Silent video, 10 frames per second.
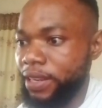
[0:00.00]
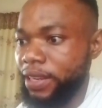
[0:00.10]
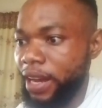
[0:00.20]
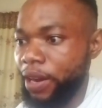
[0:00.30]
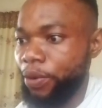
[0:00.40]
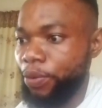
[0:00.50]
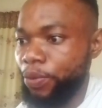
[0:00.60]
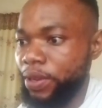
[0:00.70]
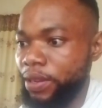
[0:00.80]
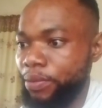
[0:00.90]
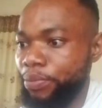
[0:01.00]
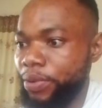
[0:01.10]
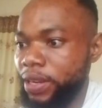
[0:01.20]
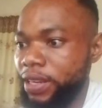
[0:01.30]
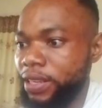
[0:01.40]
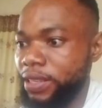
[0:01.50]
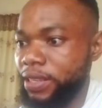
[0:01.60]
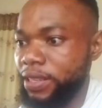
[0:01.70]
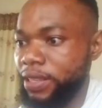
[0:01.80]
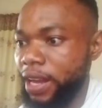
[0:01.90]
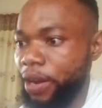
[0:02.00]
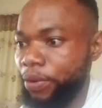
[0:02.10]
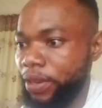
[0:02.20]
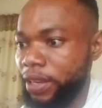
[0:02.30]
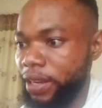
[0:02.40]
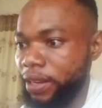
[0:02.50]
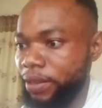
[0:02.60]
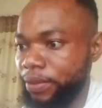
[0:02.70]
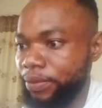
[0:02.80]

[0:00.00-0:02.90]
Now we bring it down here.